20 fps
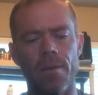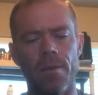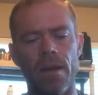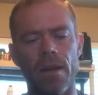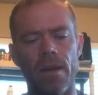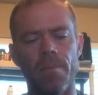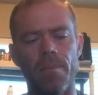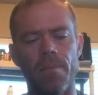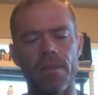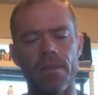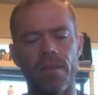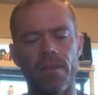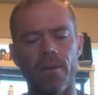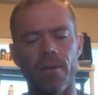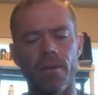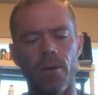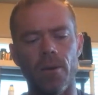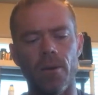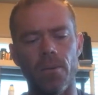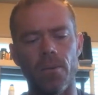about a month
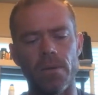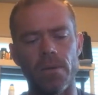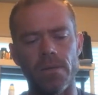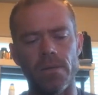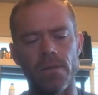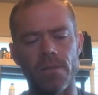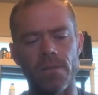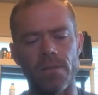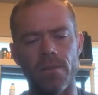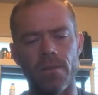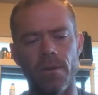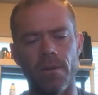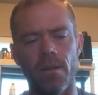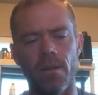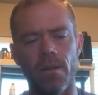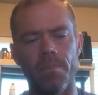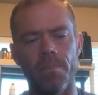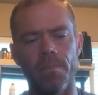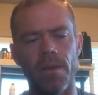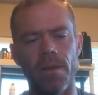ago was
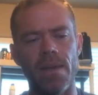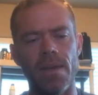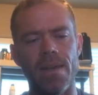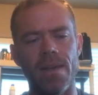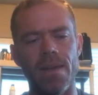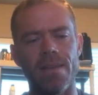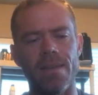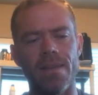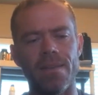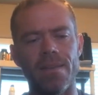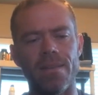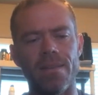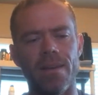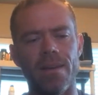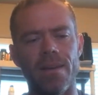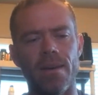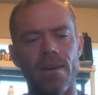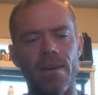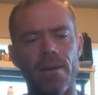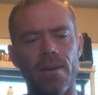develop an
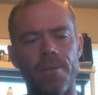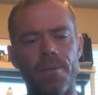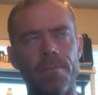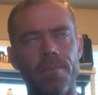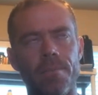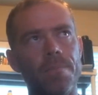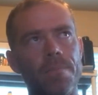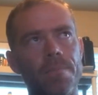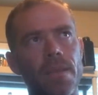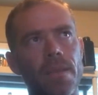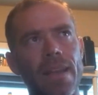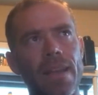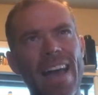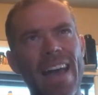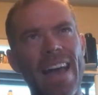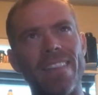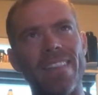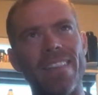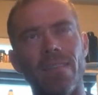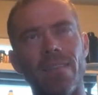
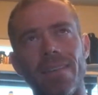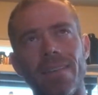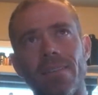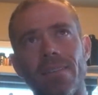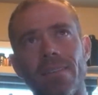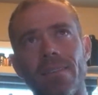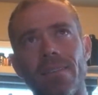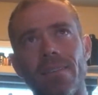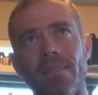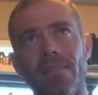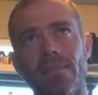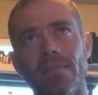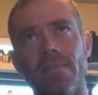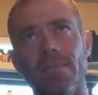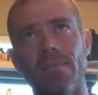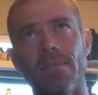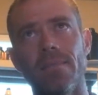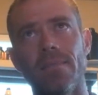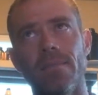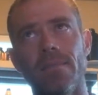athlete
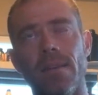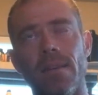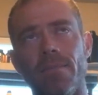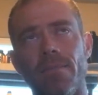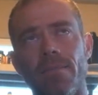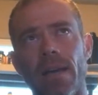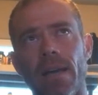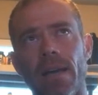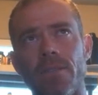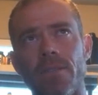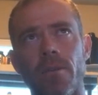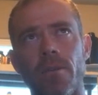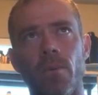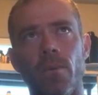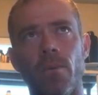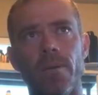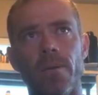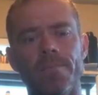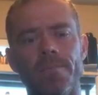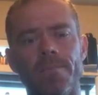advisory
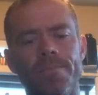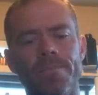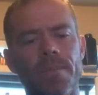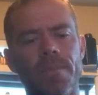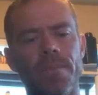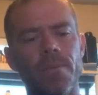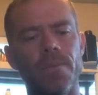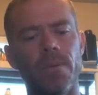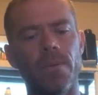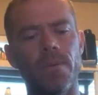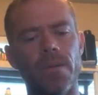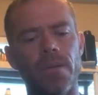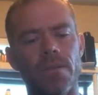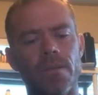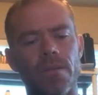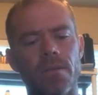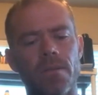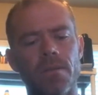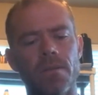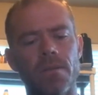board,
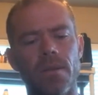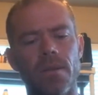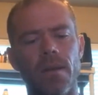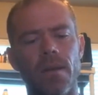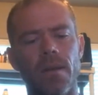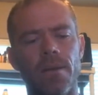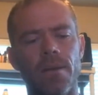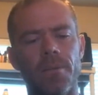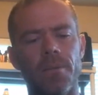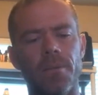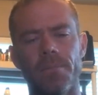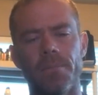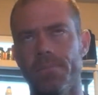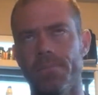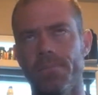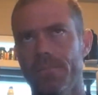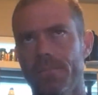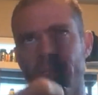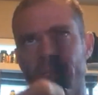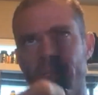which
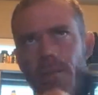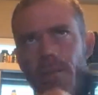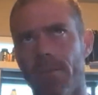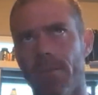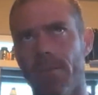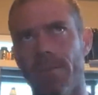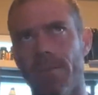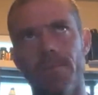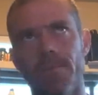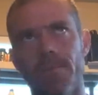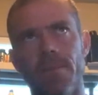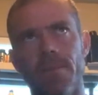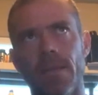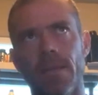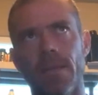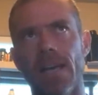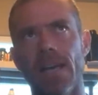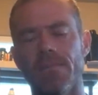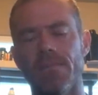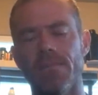the
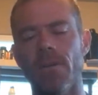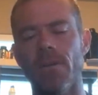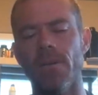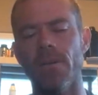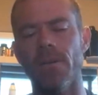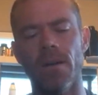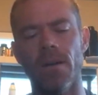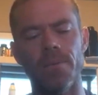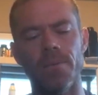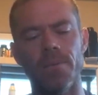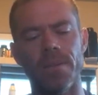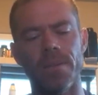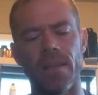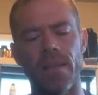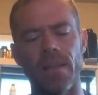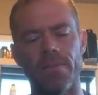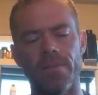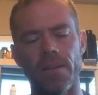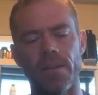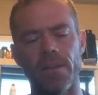guys voted on within
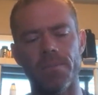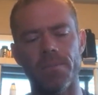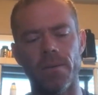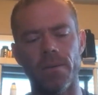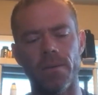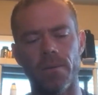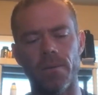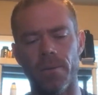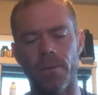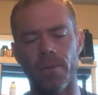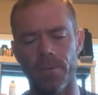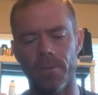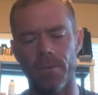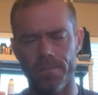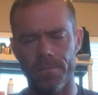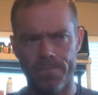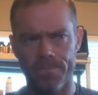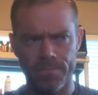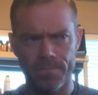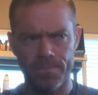that Facebook group.
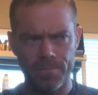